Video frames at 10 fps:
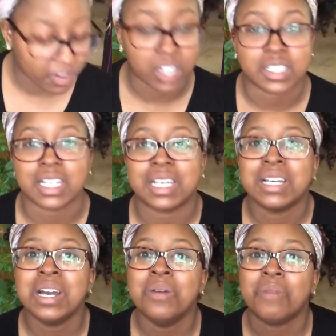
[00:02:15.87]
Fonty,
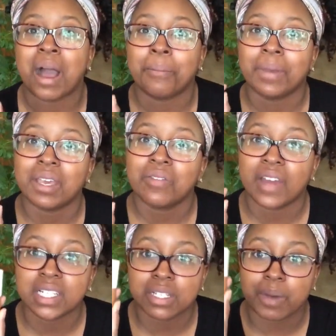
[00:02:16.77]
my big
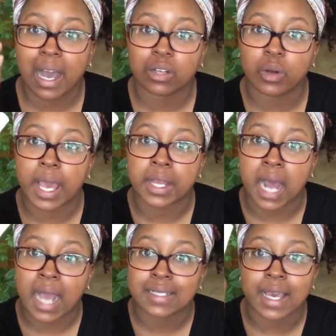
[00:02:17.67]
Fenty bottle, and
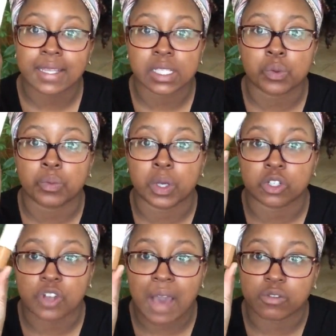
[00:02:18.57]
I take this with me
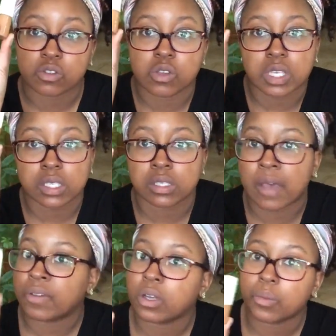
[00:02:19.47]
on travel. So this is
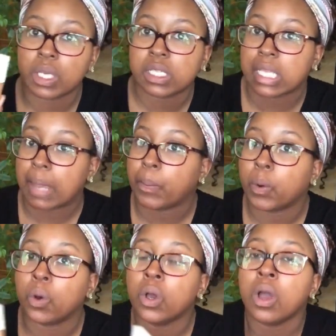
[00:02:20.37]
definitely going to be a
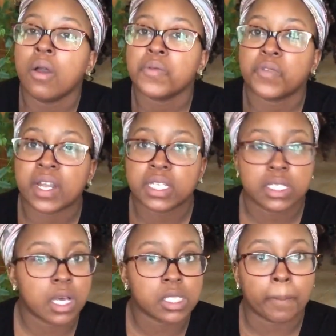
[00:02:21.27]
staple.
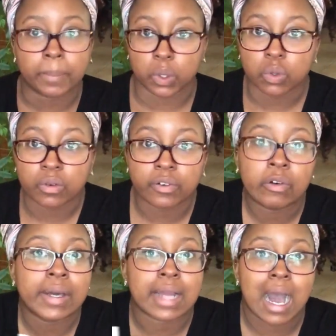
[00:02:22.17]
Fenty does
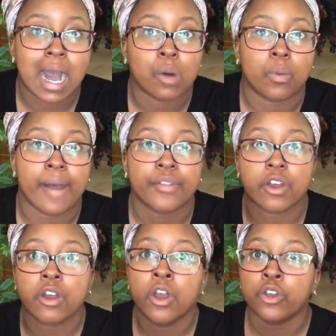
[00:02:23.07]
beautiful in hot
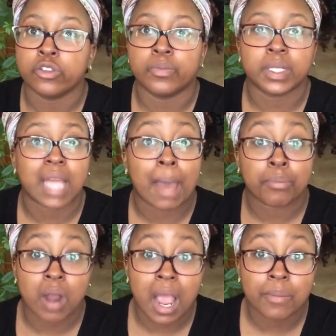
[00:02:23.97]
weather. You put that
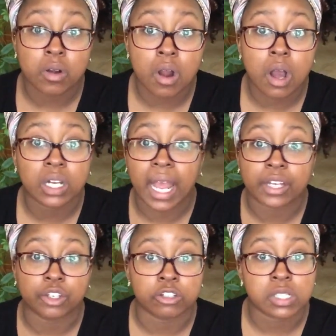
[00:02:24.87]
primer on
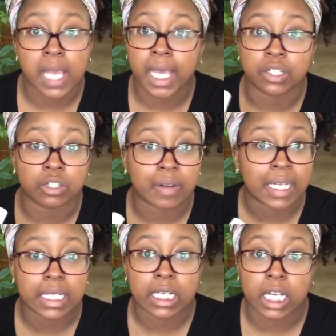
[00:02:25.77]
and you're set and you're
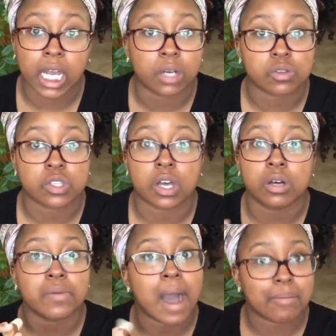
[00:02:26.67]
ready to go.
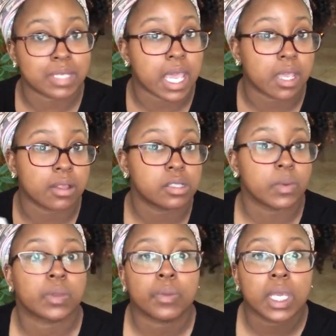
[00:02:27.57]
So I'm taking this
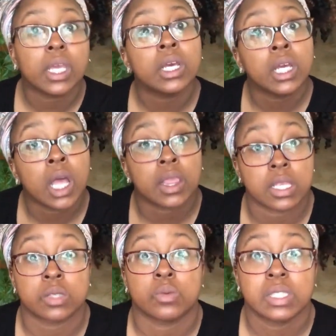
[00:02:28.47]
with me.
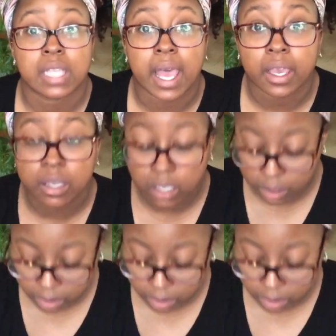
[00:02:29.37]
This will stay.